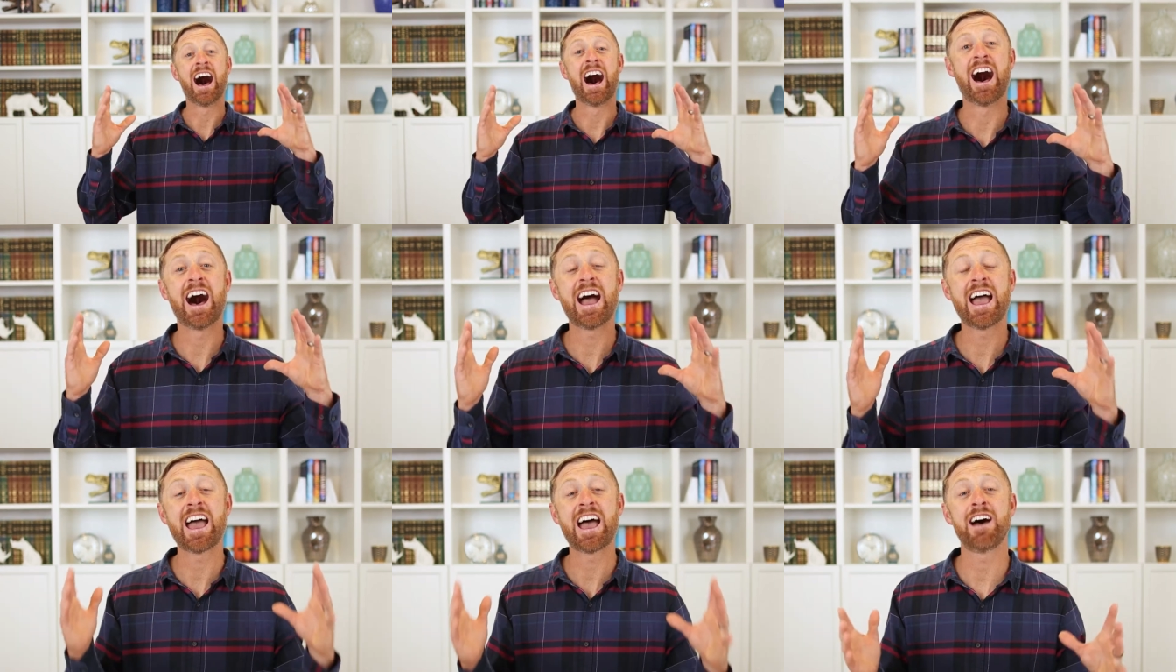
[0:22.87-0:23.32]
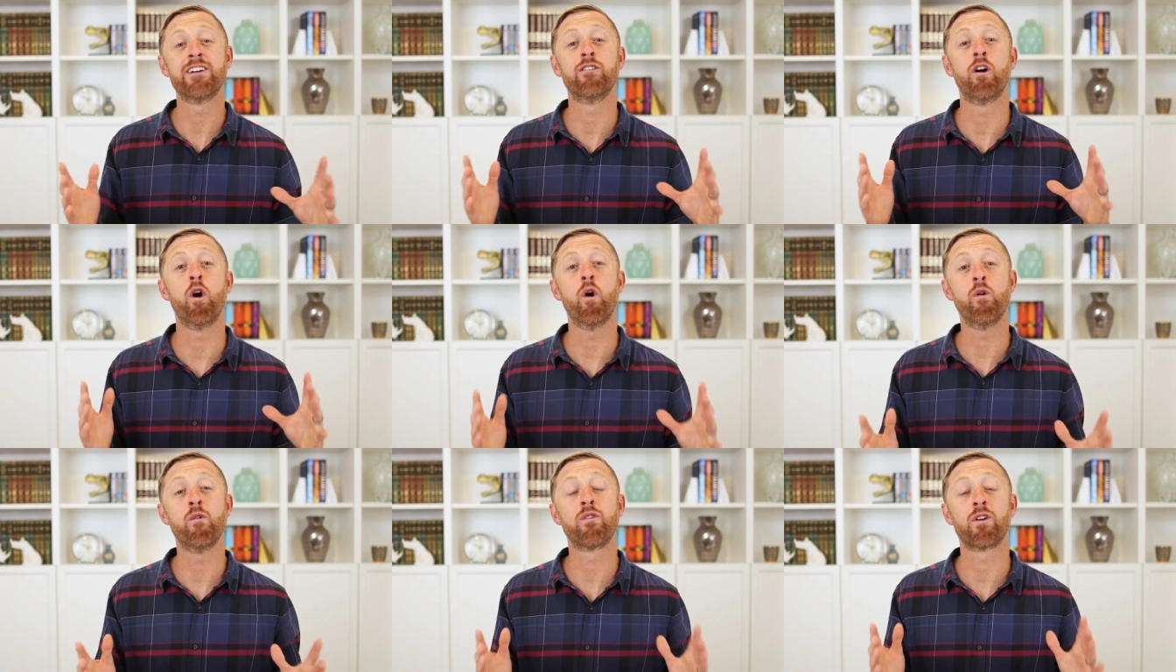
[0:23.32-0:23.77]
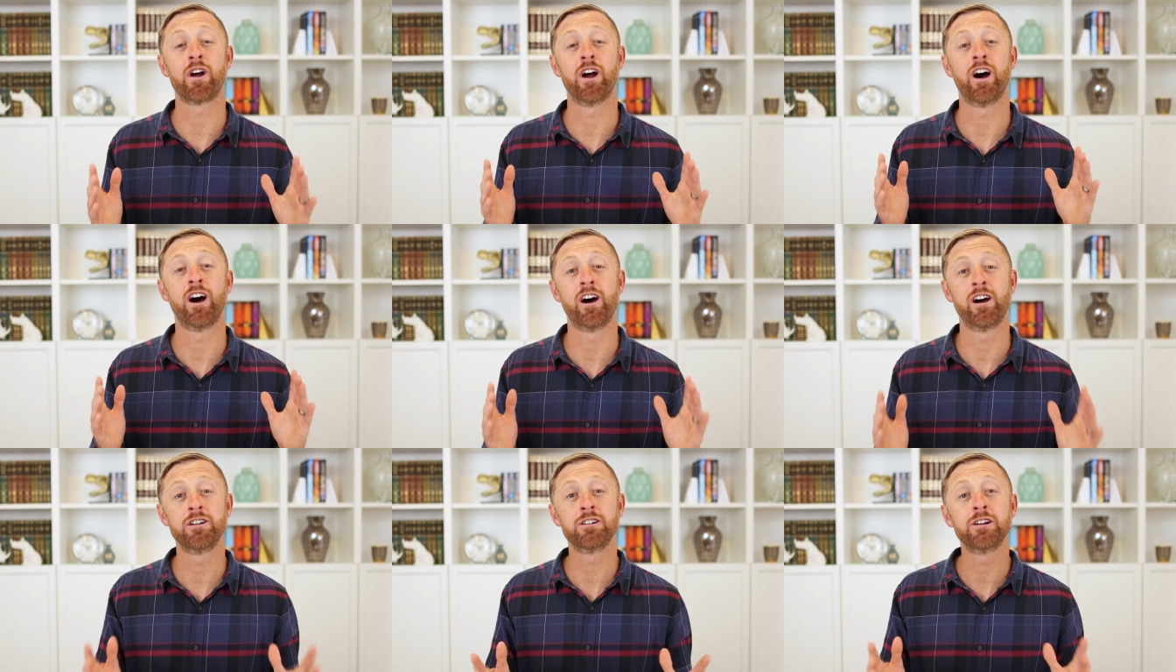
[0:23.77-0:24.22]
I have over one
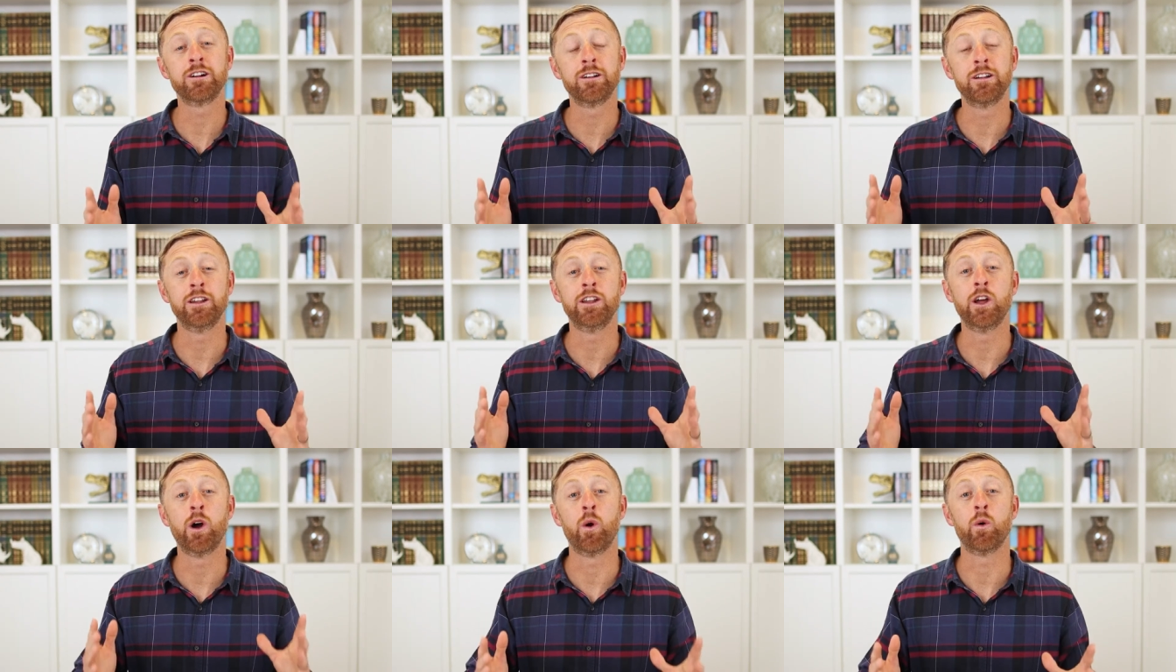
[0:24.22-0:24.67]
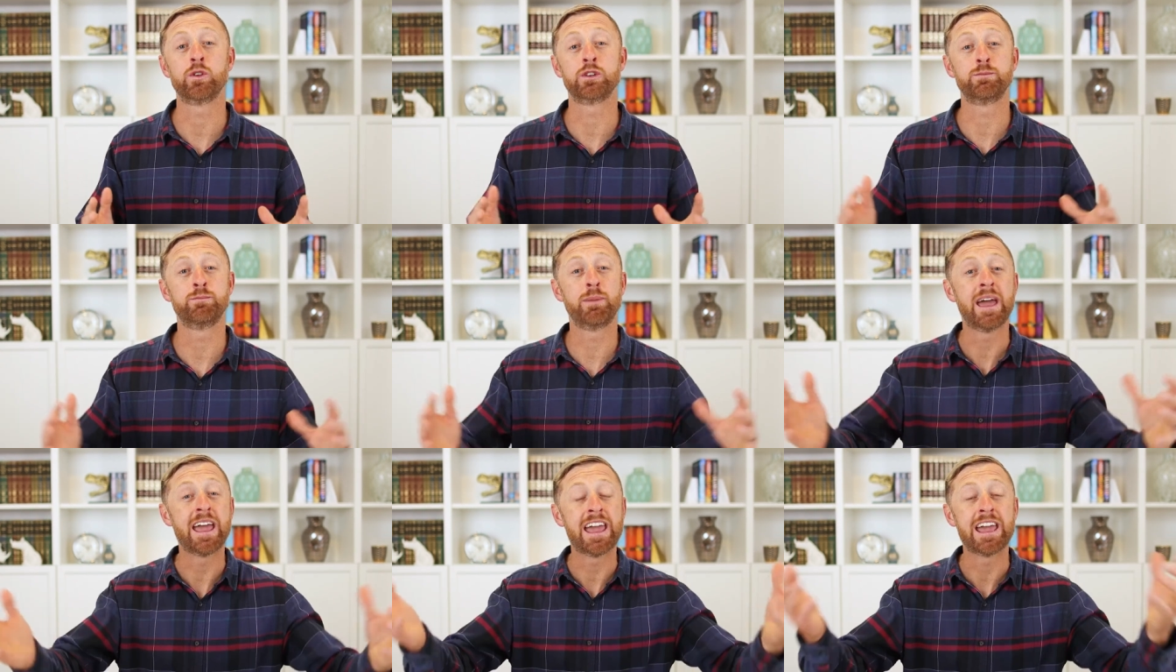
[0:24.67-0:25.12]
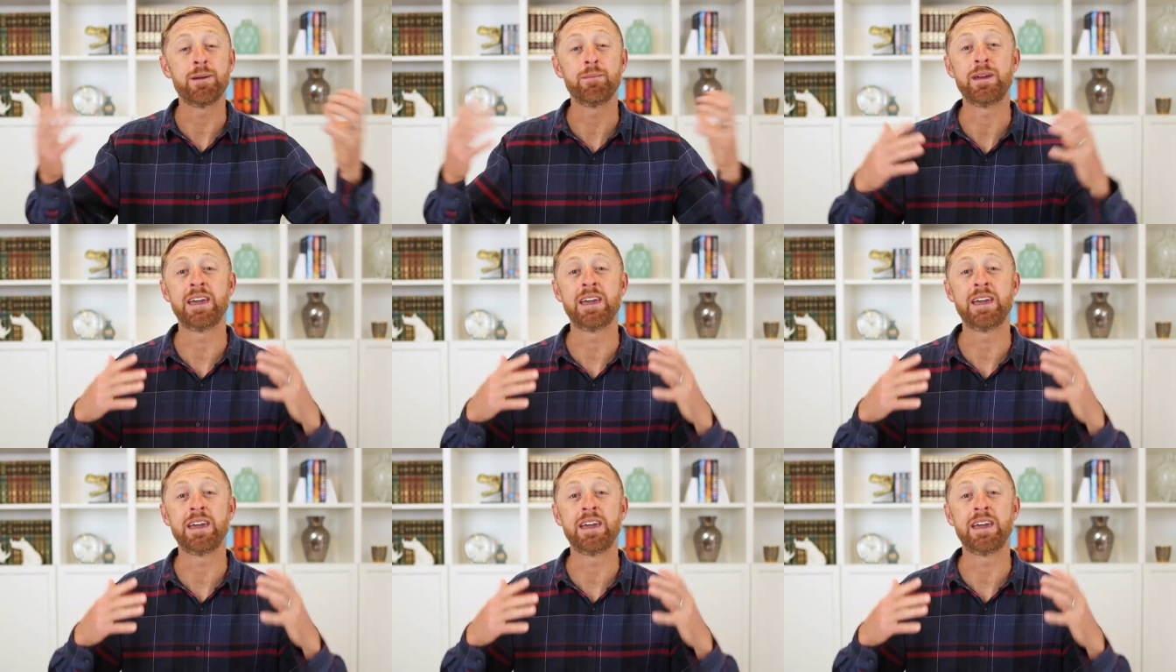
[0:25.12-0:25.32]
hundred notes paying